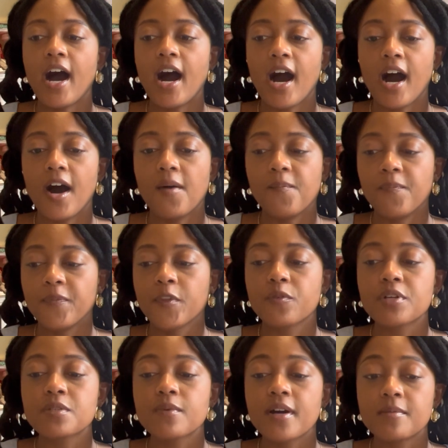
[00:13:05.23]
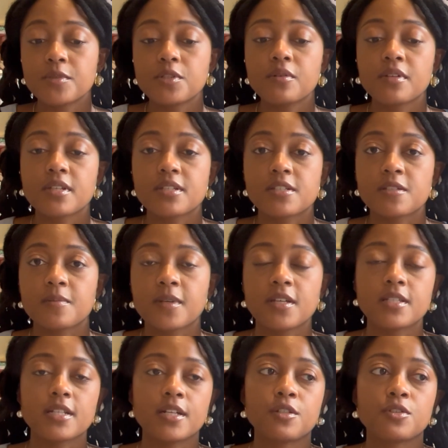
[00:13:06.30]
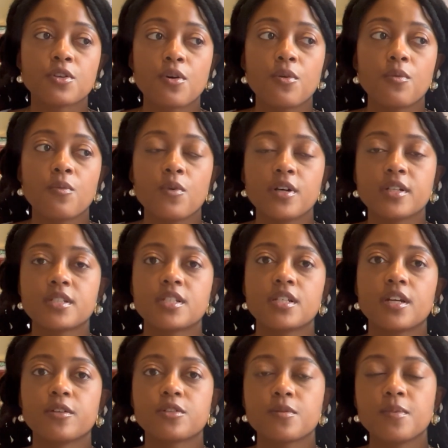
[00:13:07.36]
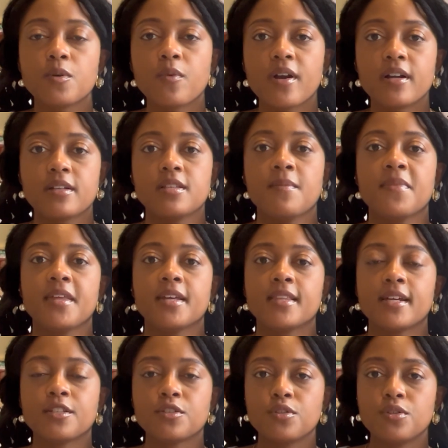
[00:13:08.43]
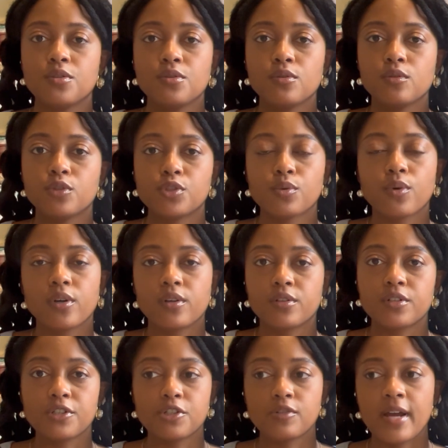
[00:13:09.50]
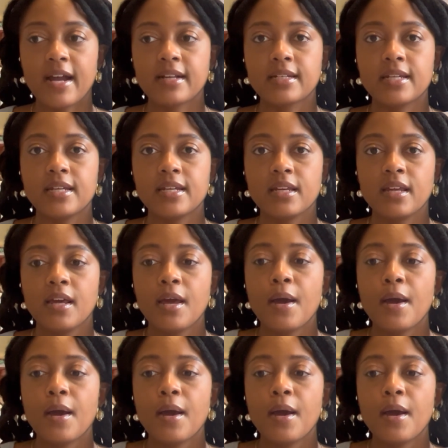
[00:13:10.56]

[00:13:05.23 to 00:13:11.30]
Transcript: The reason why I'm doing this is because I don't want to be wearing something that's too short or distracting,